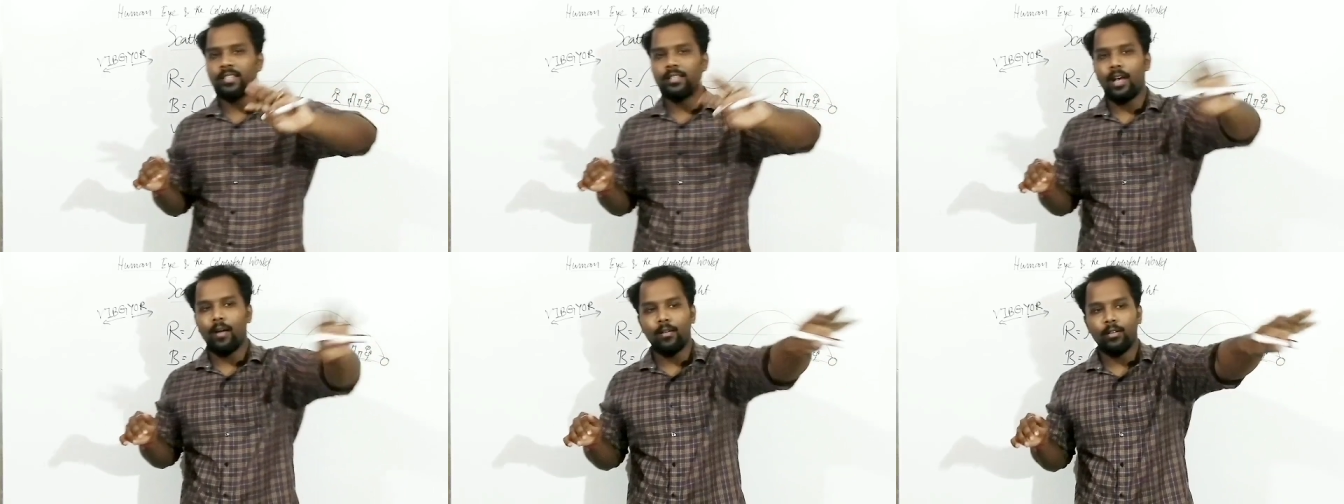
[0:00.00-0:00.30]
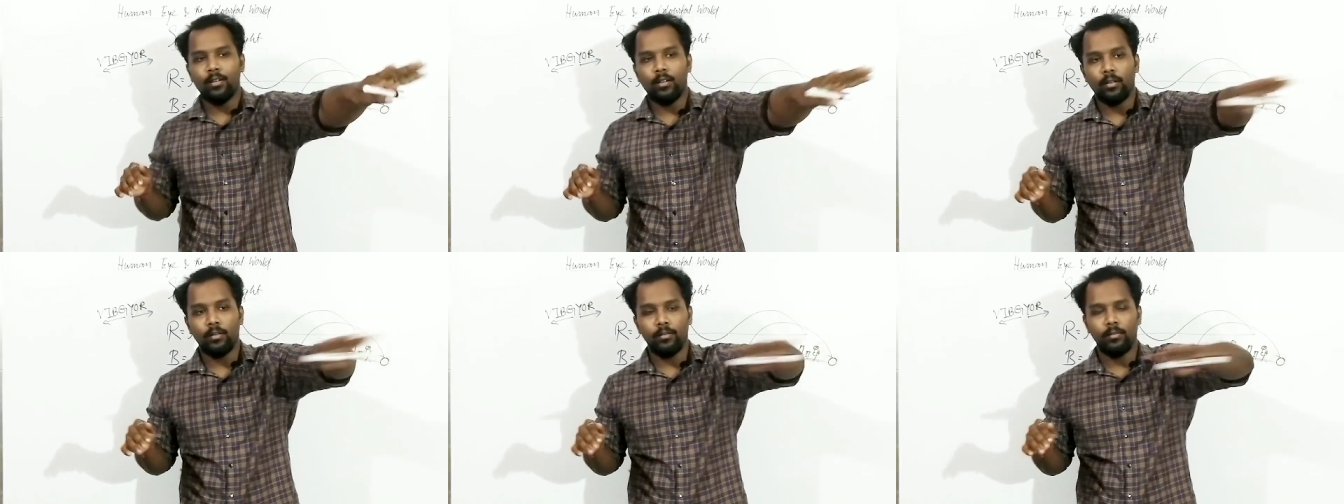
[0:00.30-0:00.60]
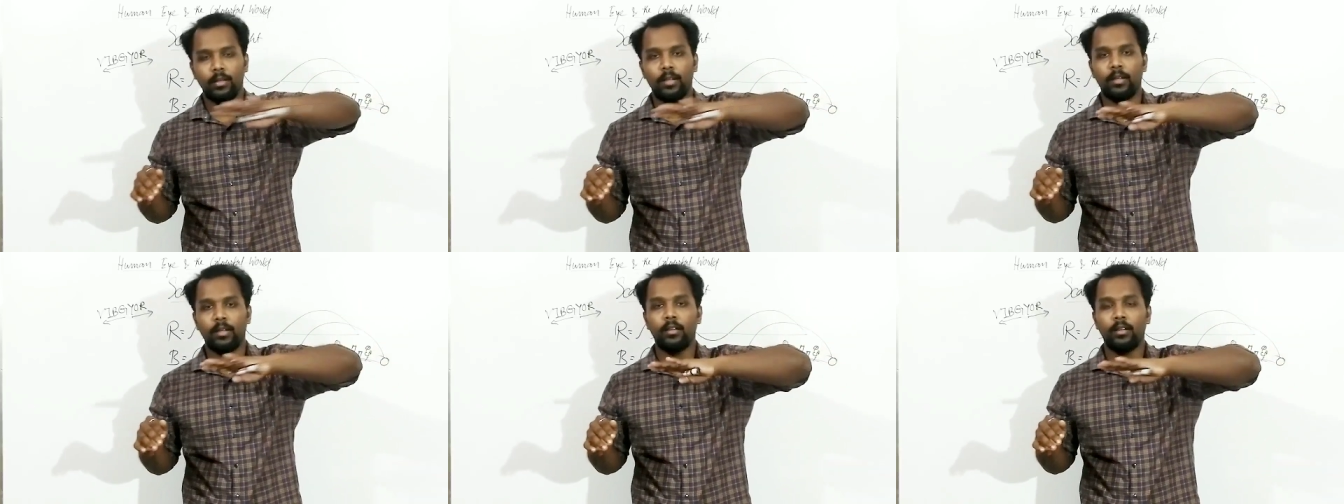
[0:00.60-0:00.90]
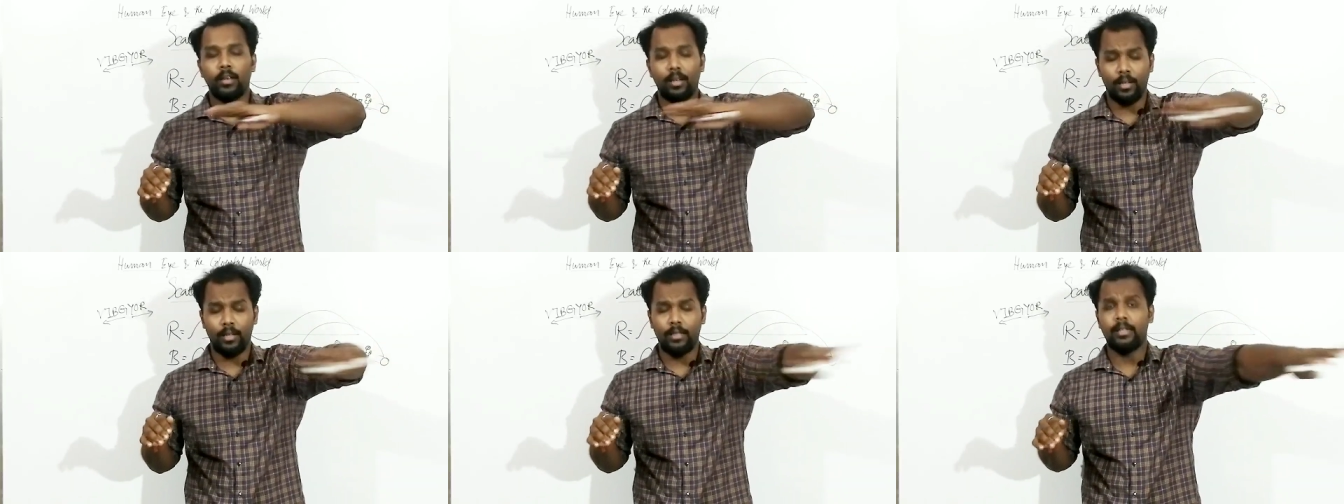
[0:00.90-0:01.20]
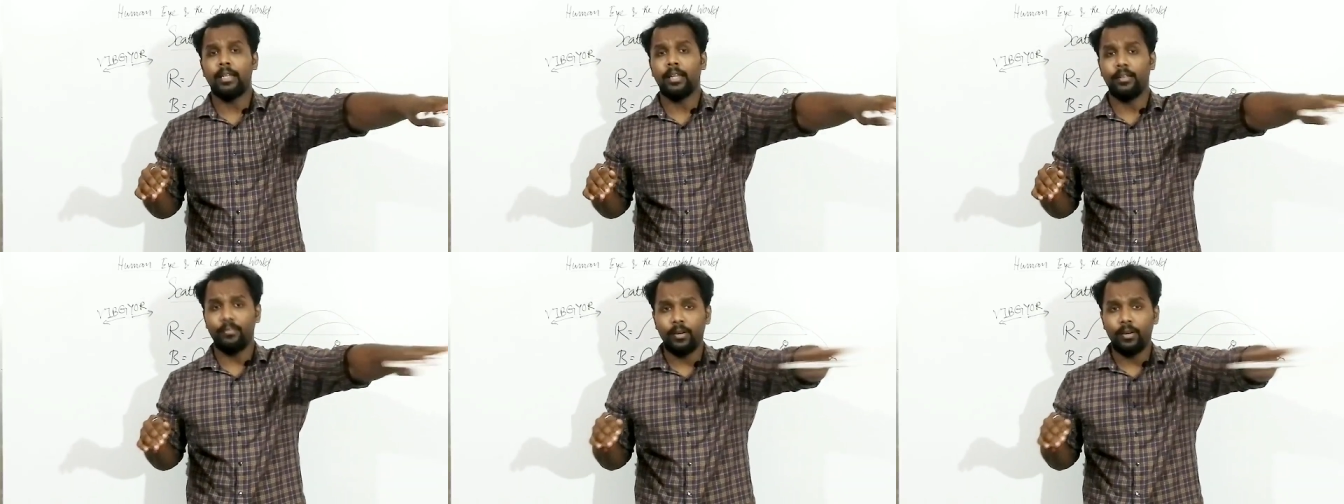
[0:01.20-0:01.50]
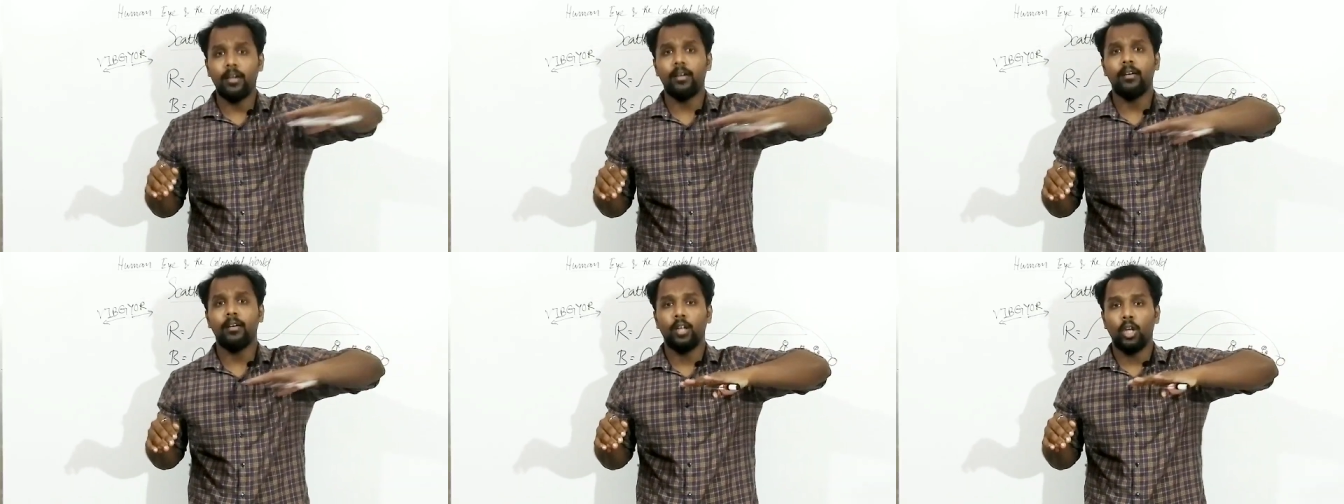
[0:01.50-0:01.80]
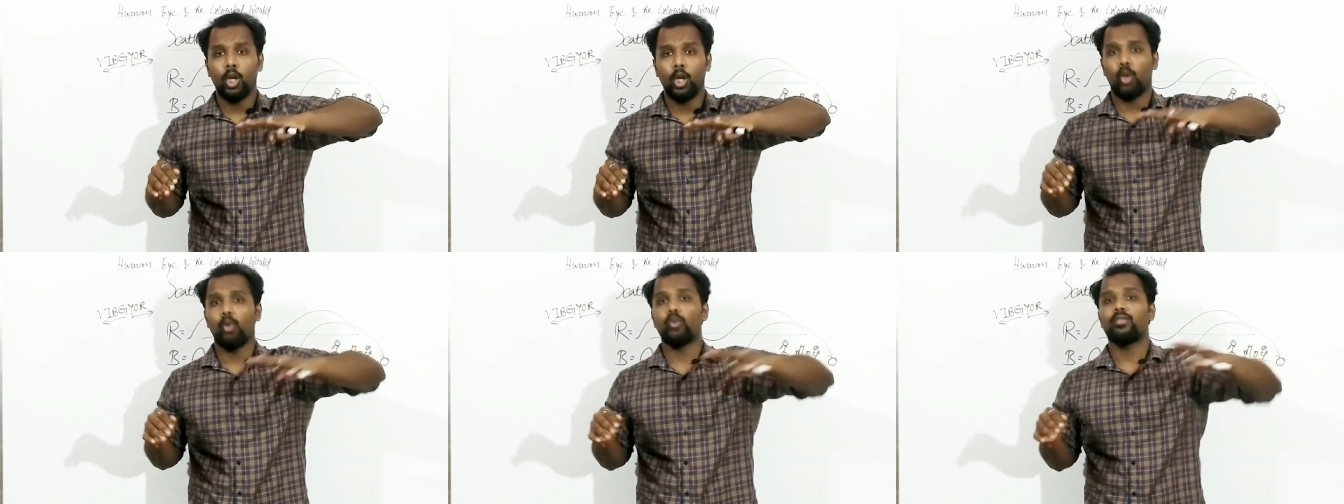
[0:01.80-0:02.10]
our river
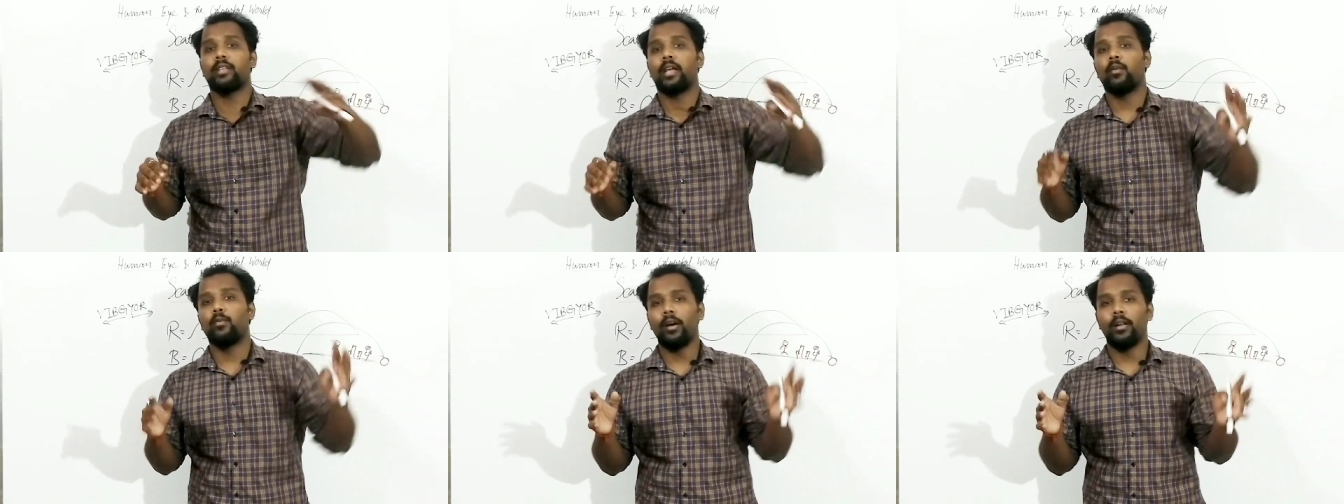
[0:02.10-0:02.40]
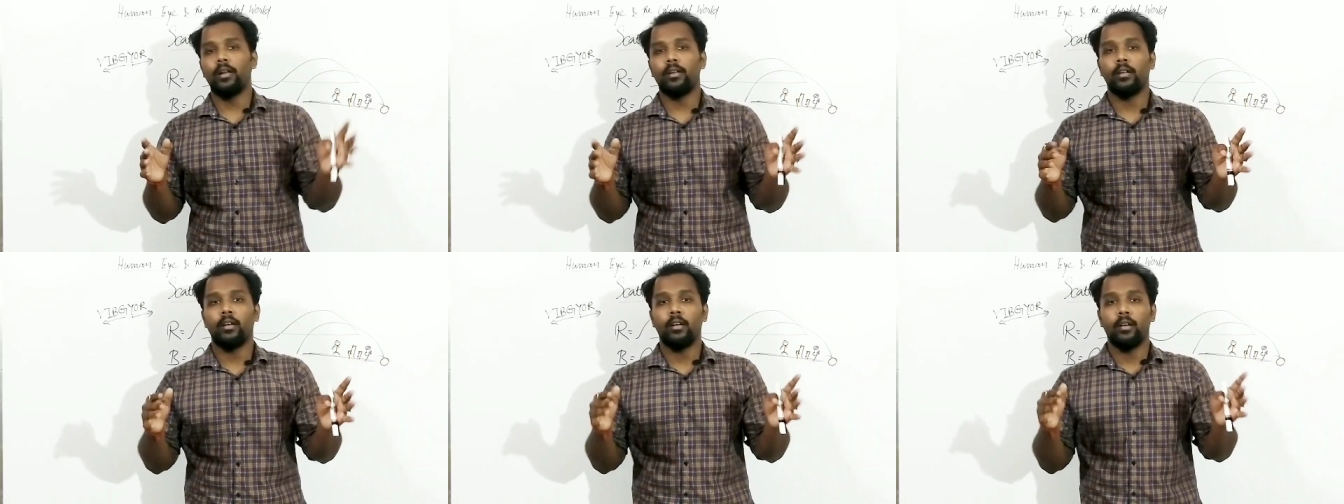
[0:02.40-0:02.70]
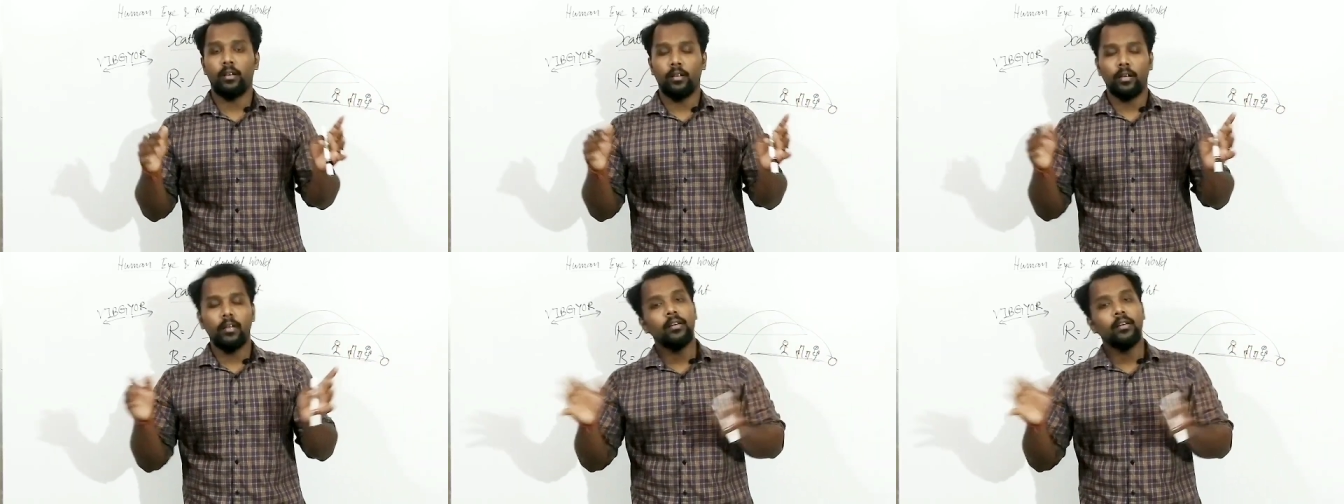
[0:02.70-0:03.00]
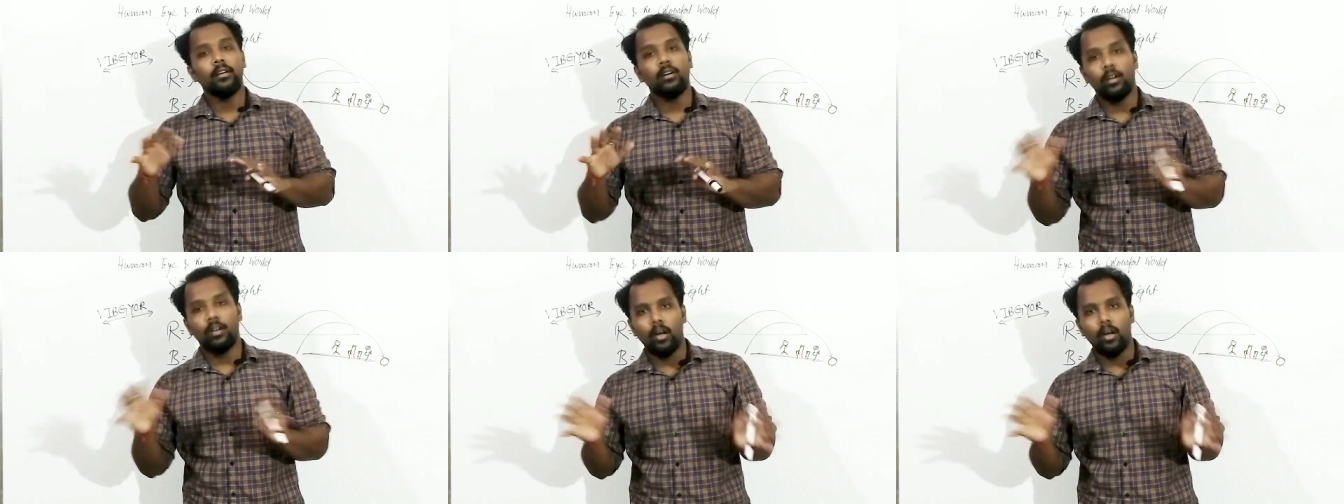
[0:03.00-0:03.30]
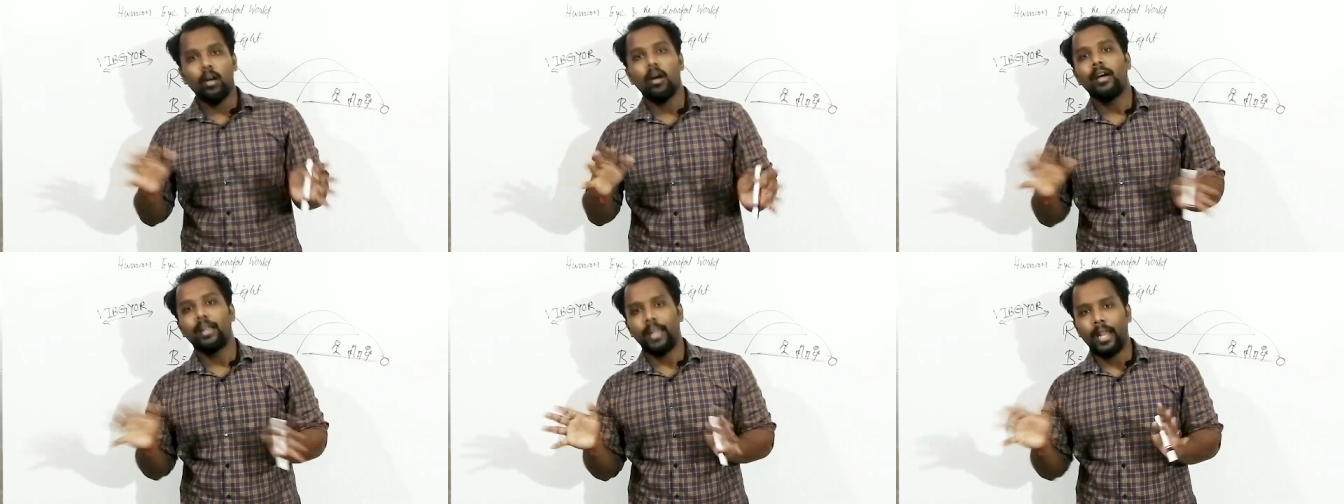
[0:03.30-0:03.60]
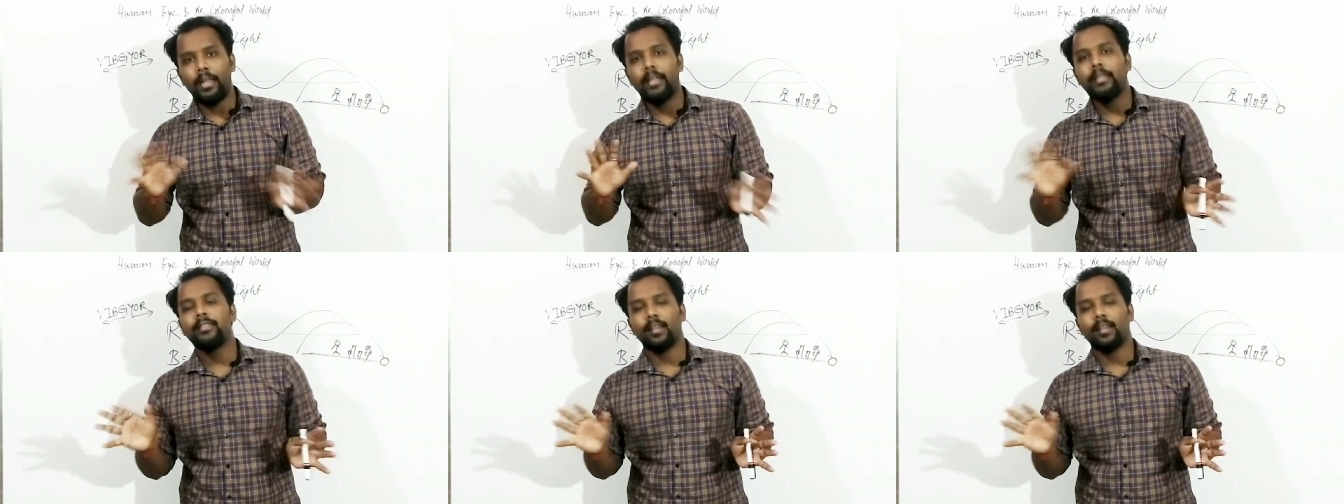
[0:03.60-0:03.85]
looks like what? Red is